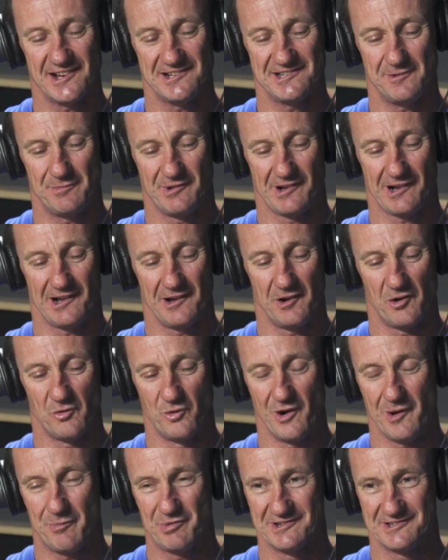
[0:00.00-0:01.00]
typically
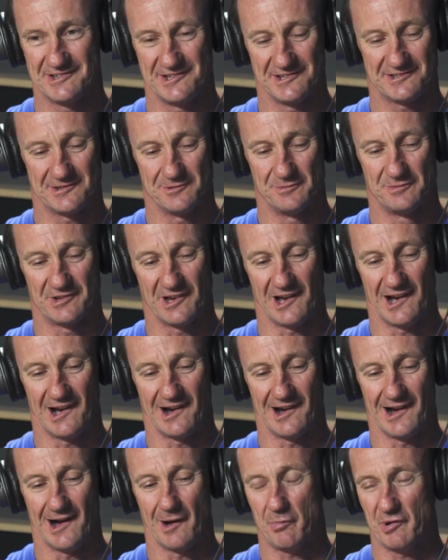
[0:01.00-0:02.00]
on weapon systems
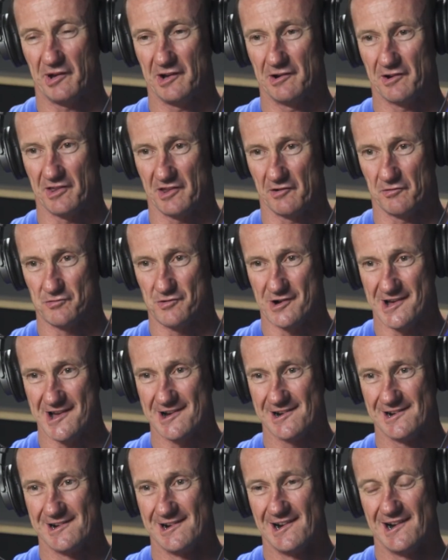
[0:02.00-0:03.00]
are up here at the
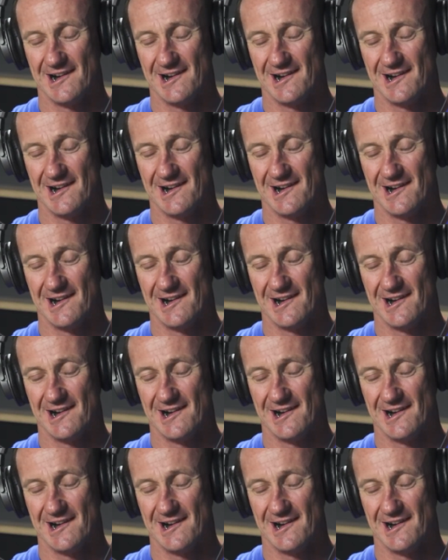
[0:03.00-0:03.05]
rear,